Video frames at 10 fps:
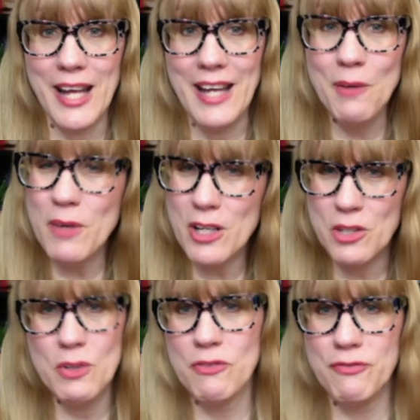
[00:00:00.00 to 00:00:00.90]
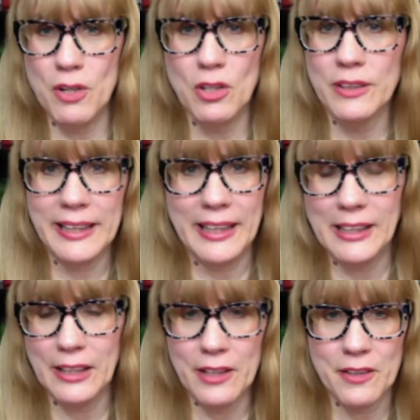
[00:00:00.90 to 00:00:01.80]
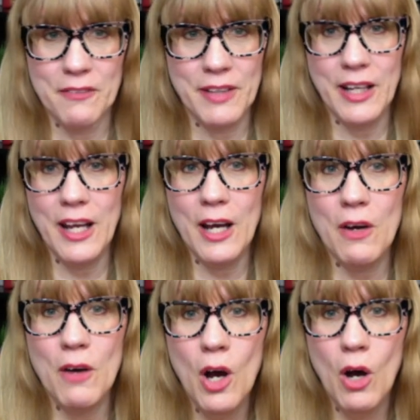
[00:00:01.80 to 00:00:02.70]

I didn't want to do a full declutter video